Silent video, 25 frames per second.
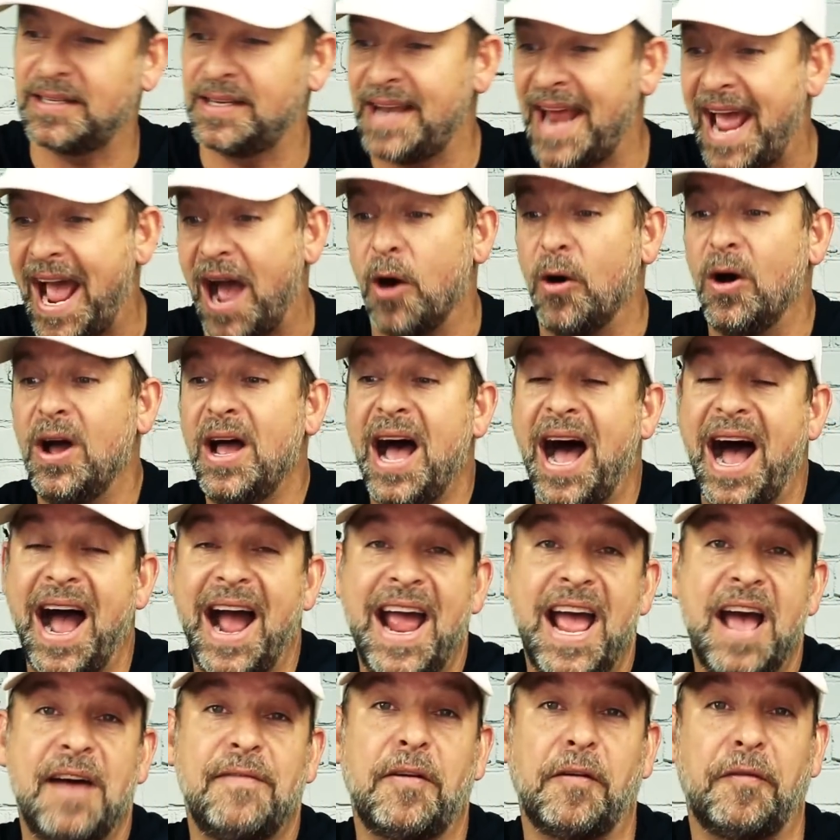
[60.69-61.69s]
Now, I
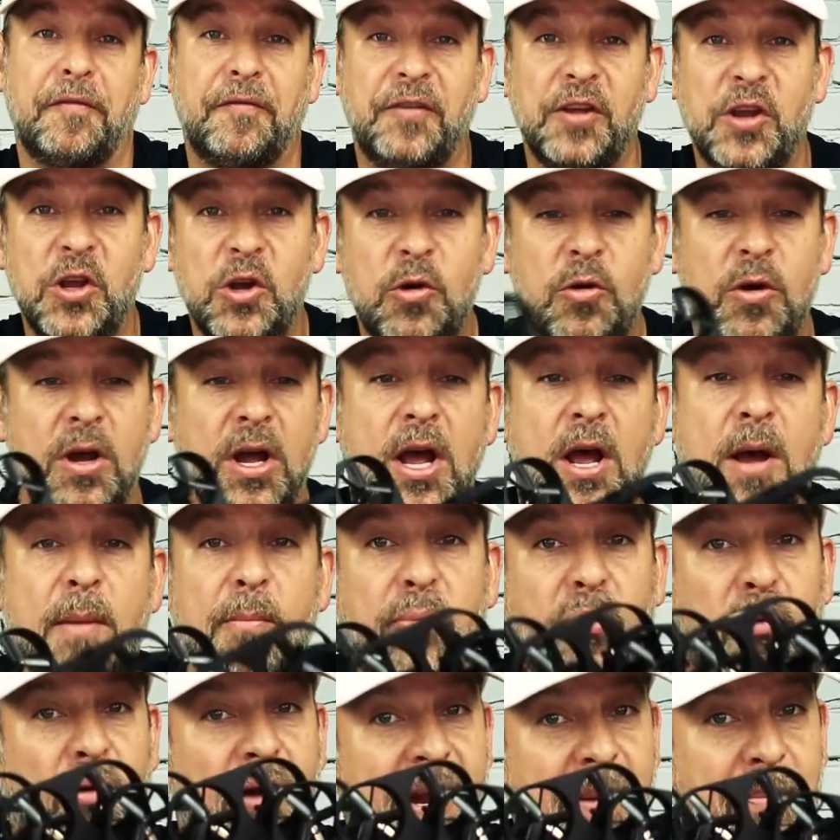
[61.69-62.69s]
have a few
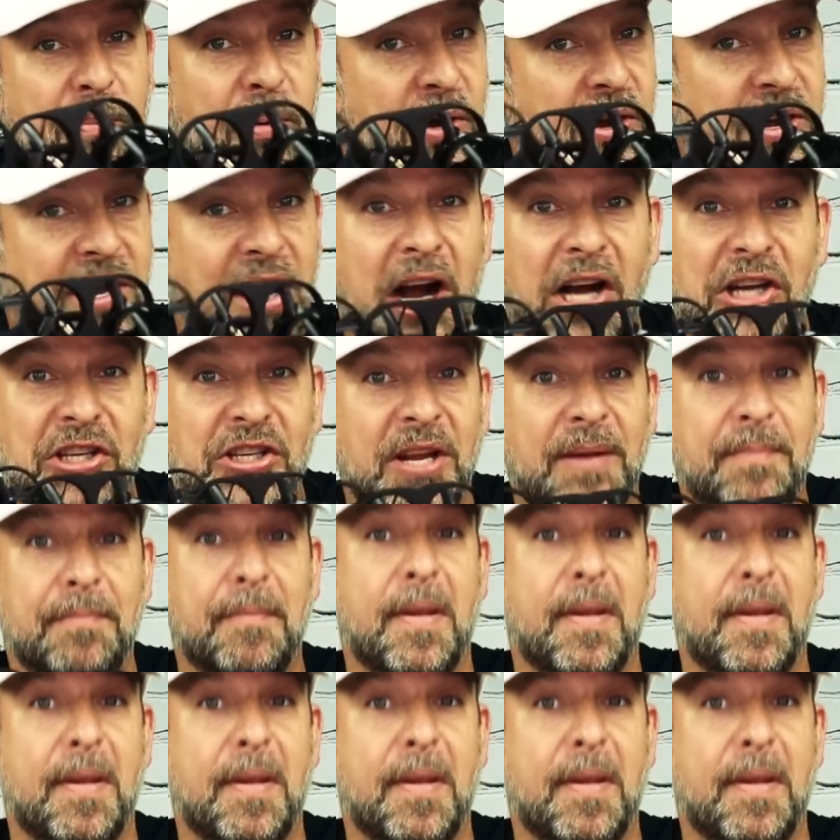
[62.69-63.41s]
pre-production